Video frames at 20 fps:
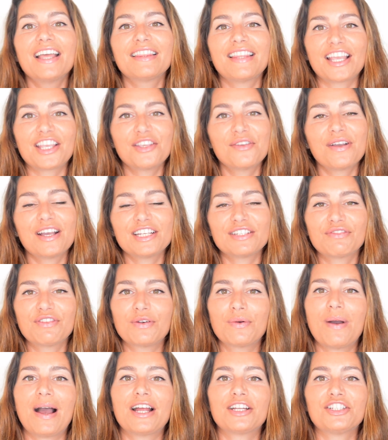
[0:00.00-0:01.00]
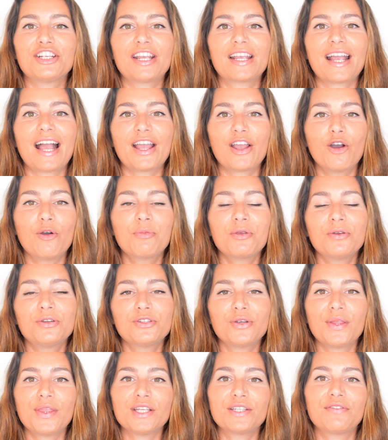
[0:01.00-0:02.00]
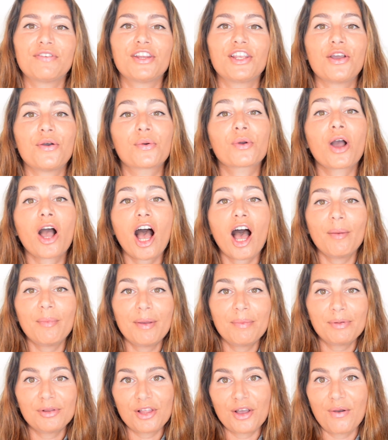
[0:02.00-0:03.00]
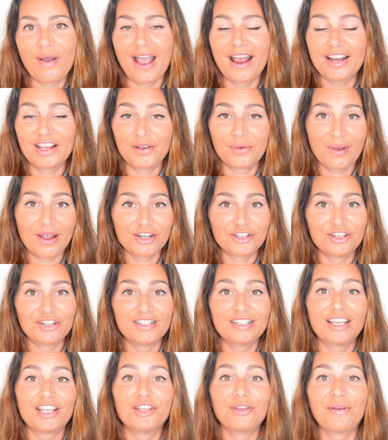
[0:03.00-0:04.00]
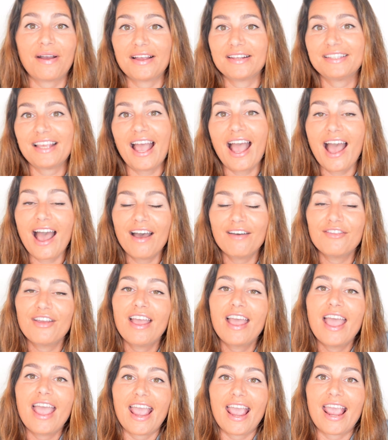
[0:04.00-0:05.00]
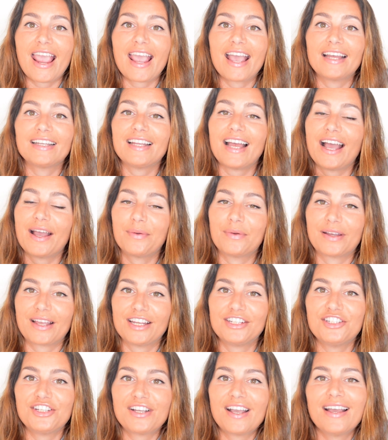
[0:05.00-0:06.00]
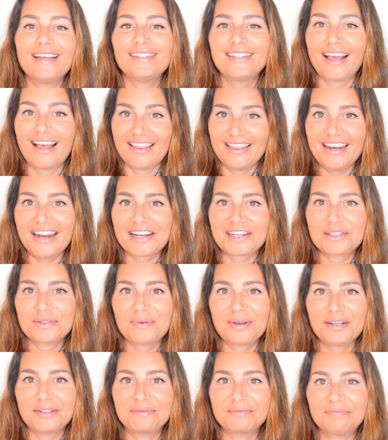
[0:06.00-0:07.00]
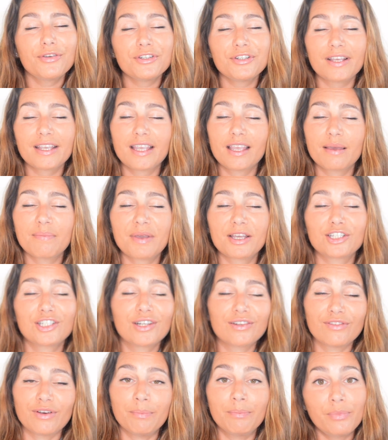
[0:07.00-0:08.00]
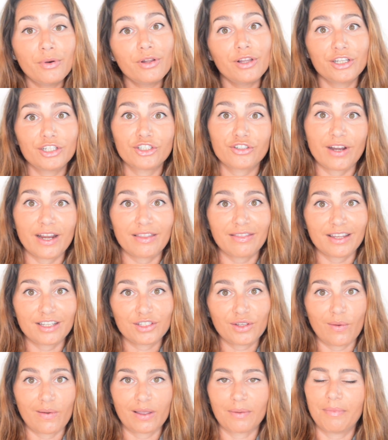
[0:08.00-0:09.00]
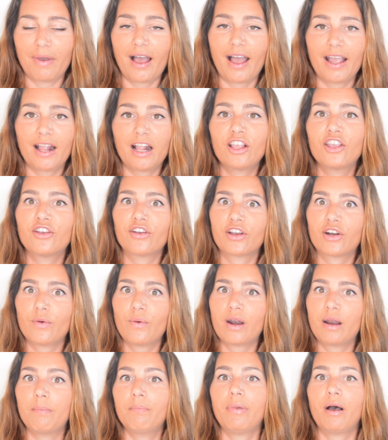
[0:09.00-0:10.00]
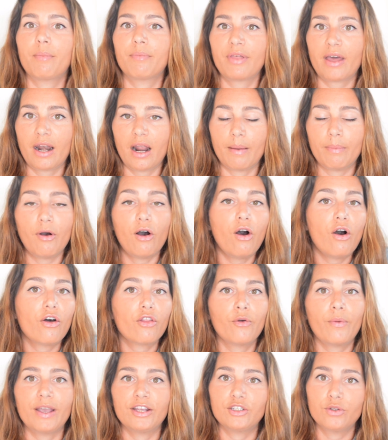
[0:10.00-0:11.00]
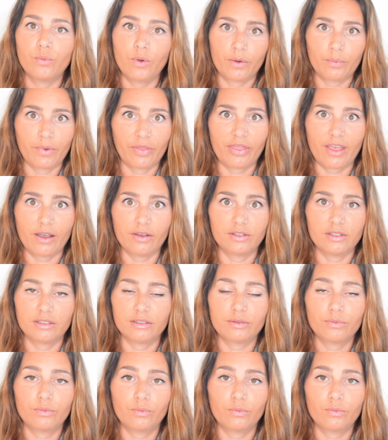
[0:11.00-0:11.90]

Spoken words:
Thank you guys for watching. I hope you enjoyed this video. Comment below any questions that you guys have, and I will catch you guys on the next one. If you're taking a picture of a bullet train that's going by, you're gonna wanna bump that up all the way to 1/1000.